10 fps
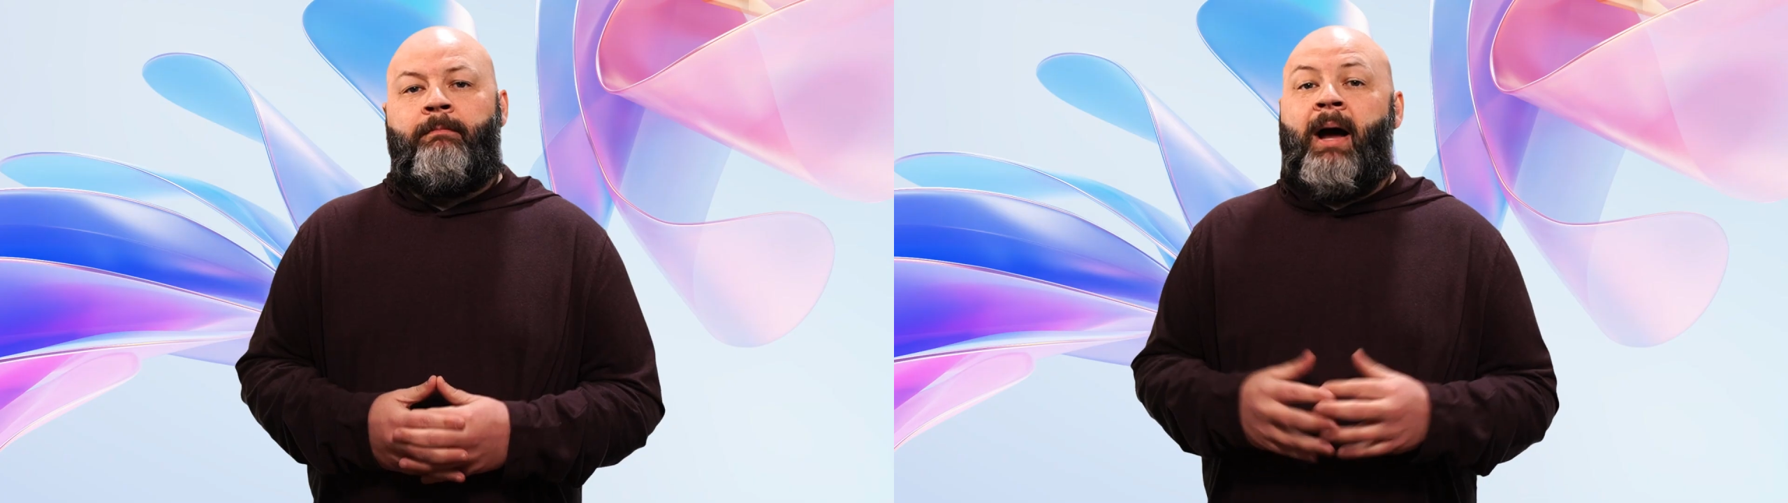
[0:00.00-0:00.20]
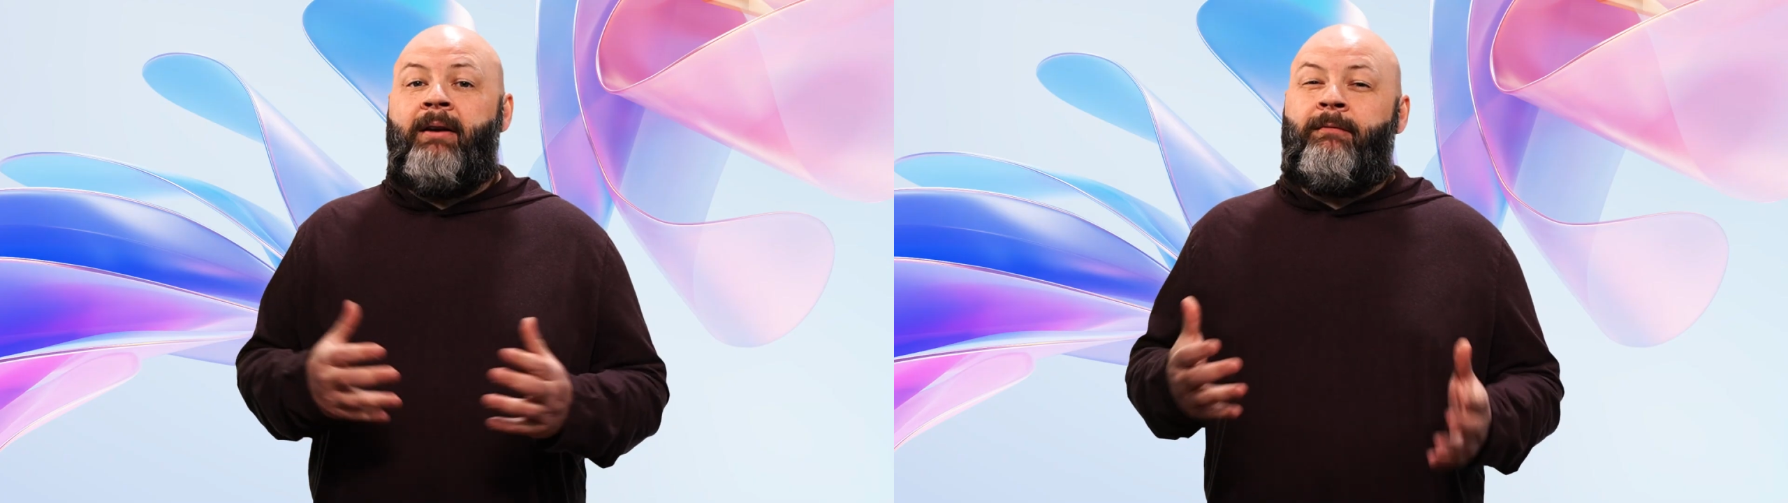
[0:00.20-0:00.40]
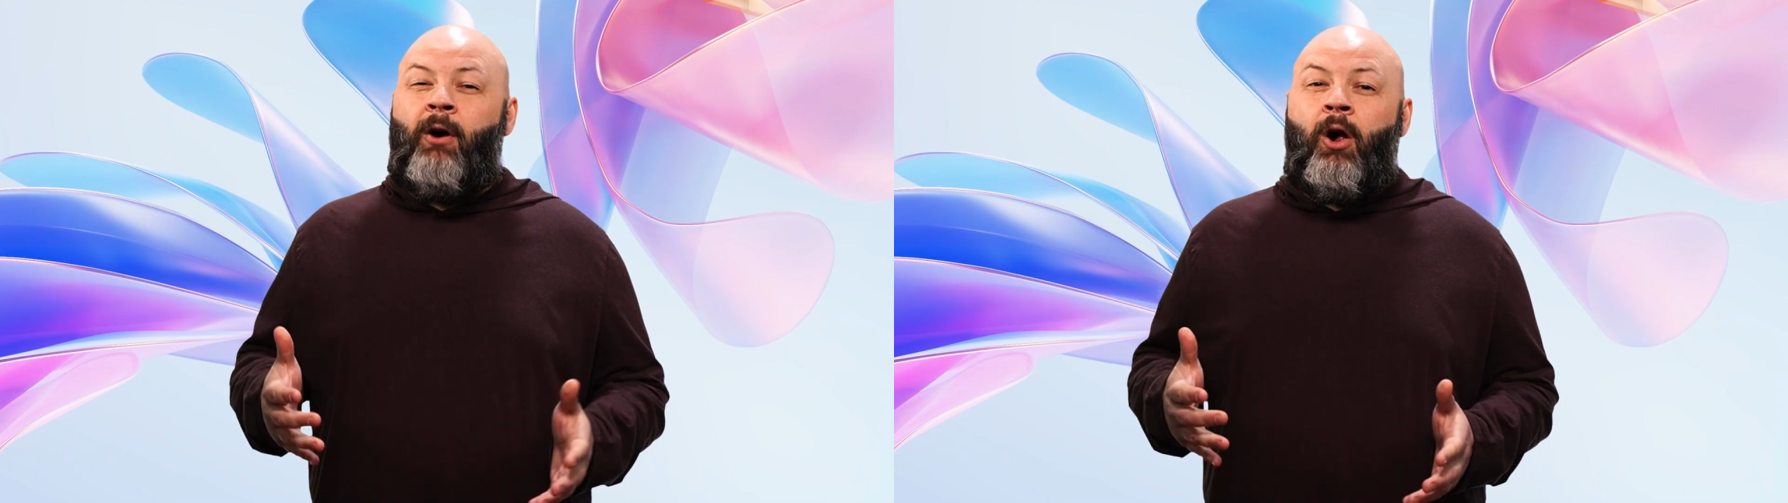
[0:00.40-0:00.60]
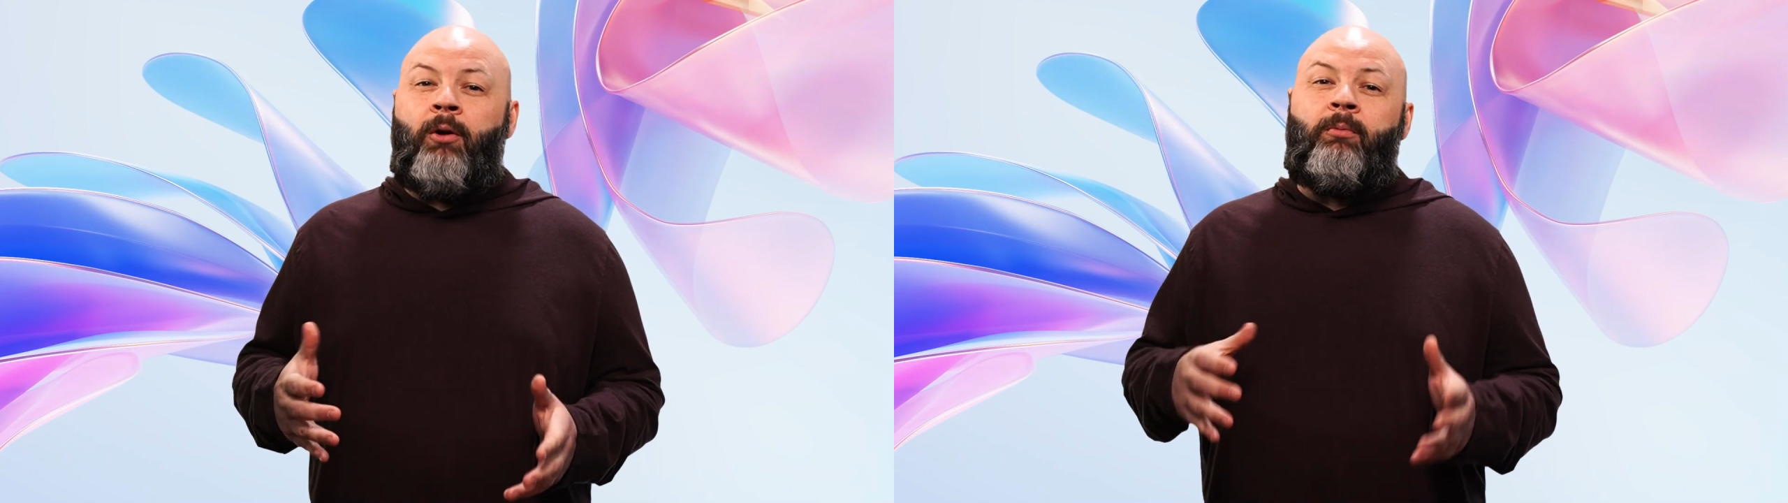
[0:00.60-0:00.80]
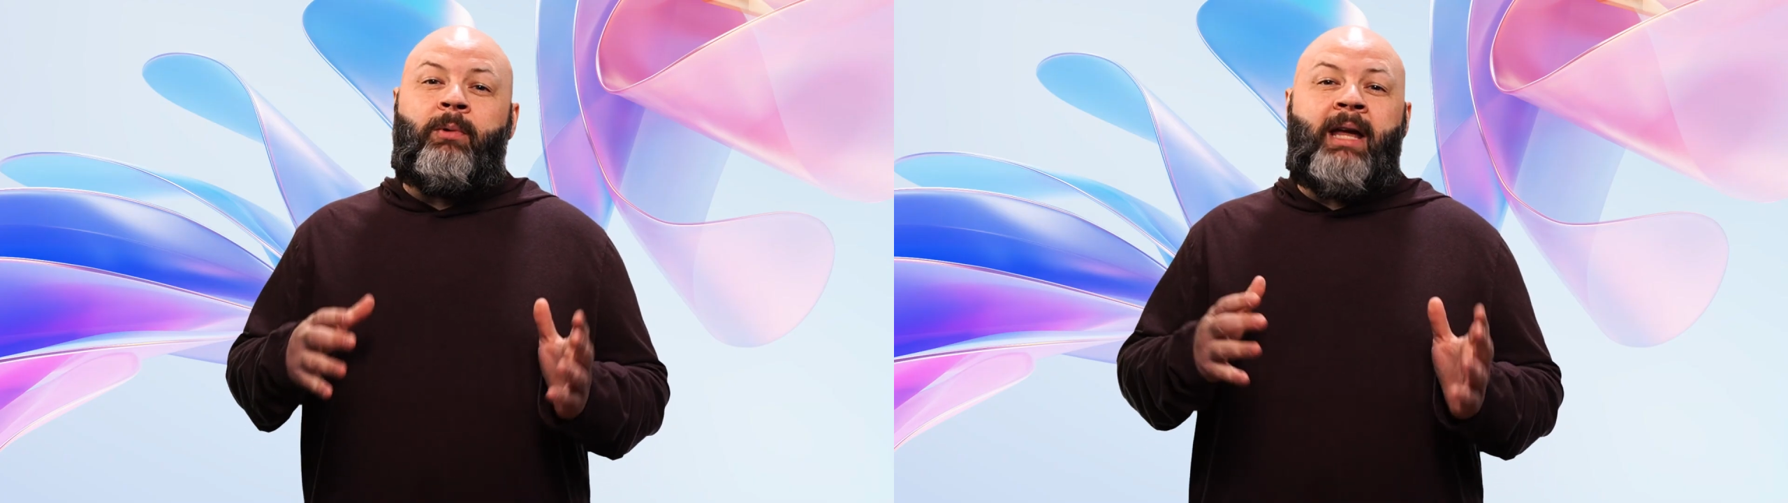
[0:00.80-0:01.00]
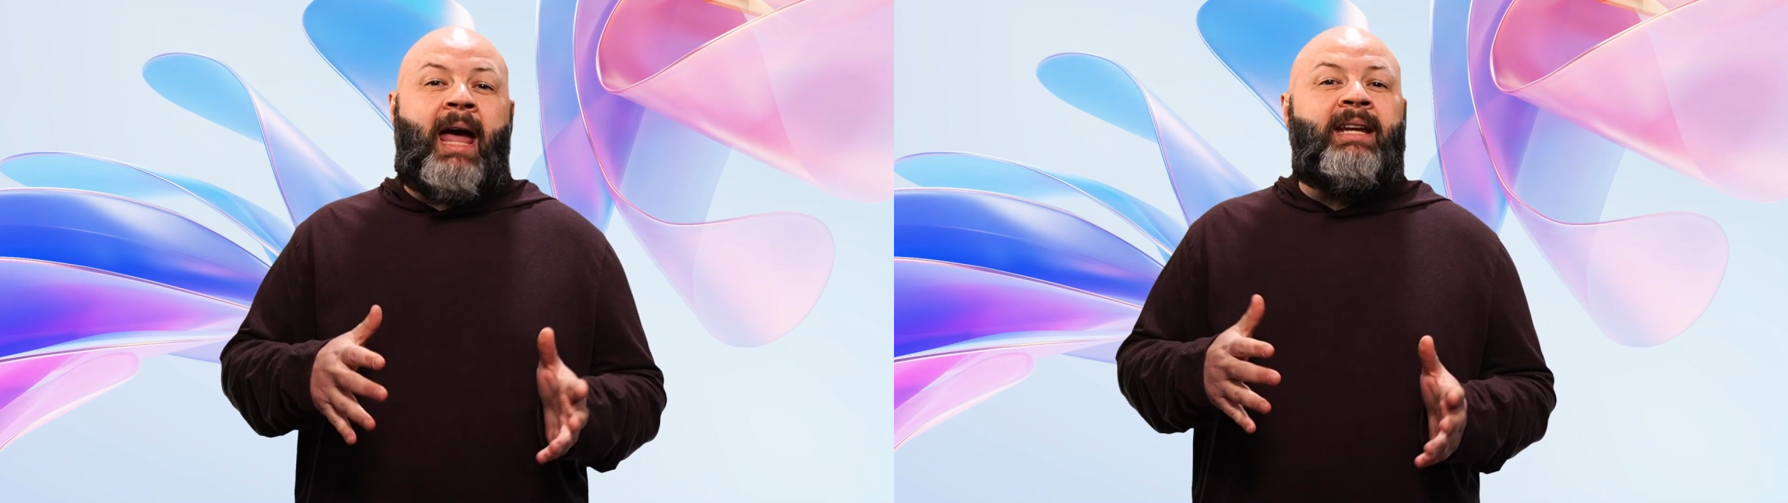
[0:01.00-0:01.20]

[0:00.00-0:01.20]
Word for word: By default, React